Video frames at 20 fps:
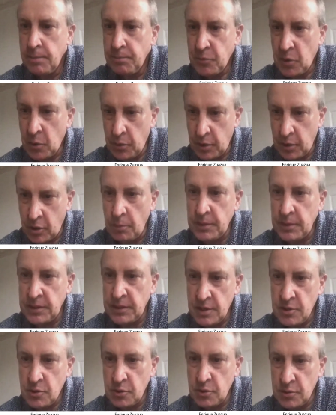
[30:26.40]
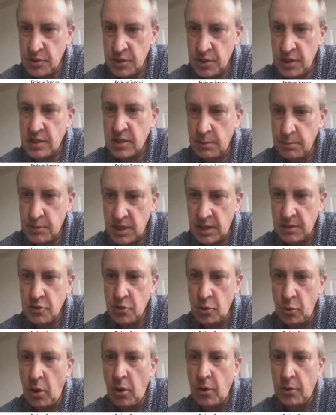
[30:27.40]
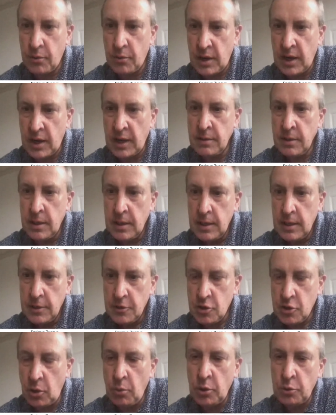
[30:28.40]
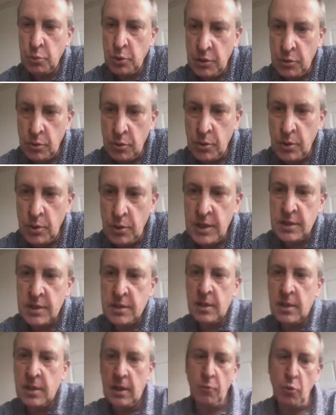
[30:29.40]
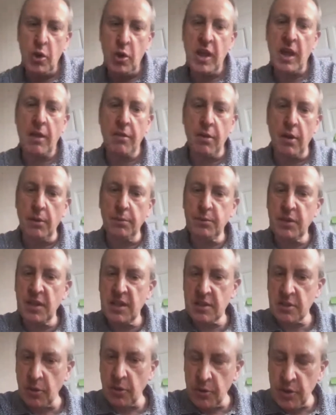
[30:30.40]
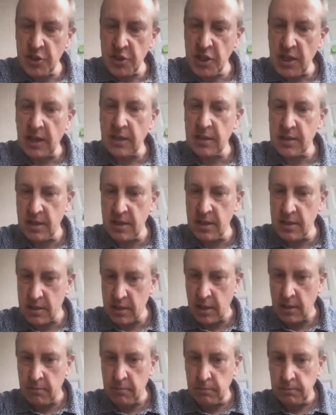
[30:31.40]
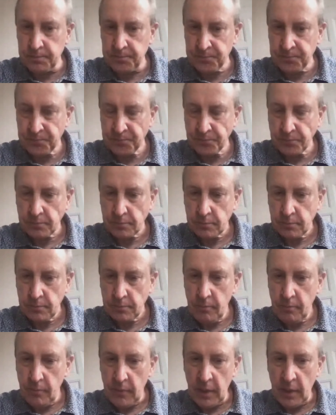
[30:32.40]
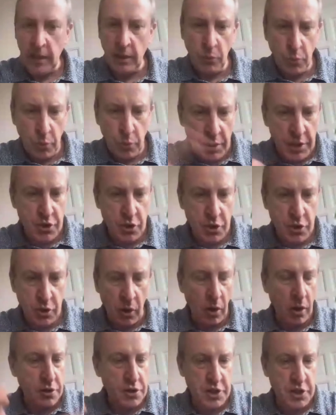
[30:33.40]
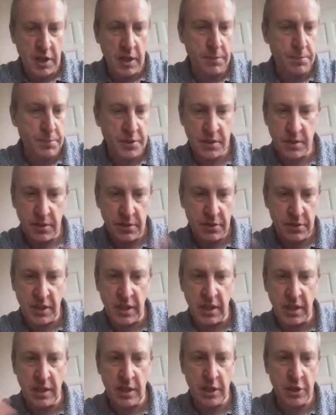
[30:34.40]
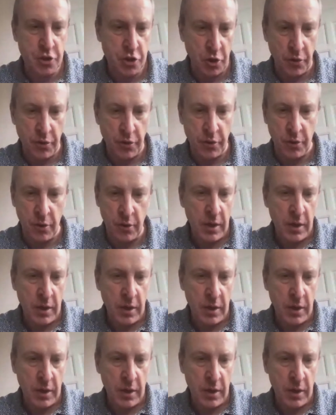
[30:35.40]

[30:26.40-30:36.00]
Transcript: recommendation systems and so on, right? So what we do is we adopt this original system in which all ships see each other